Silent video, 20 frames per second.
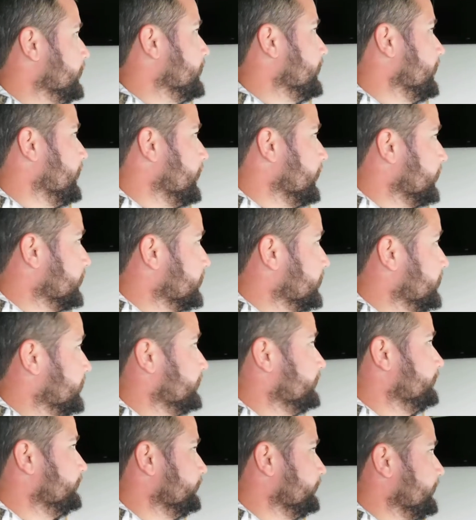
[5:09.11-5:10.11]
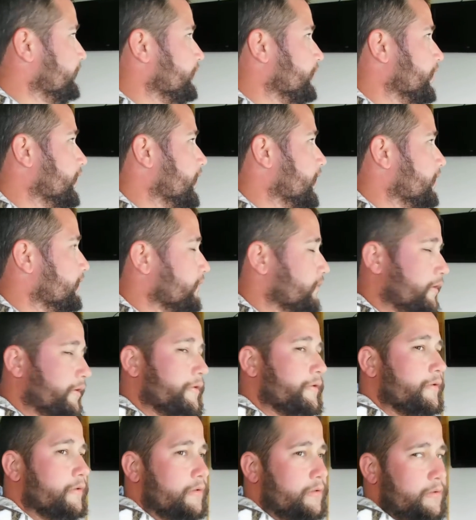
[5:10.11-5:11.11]
in the next three
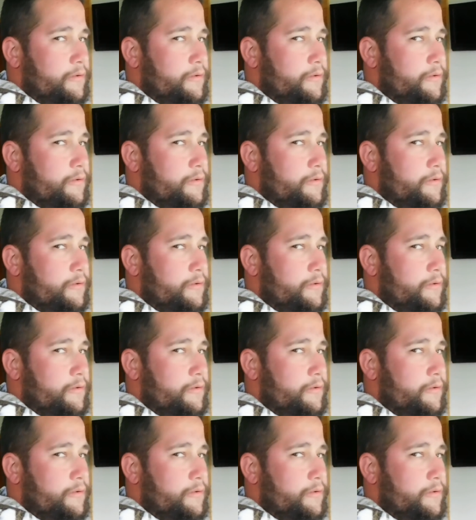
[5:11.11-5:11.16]
hours.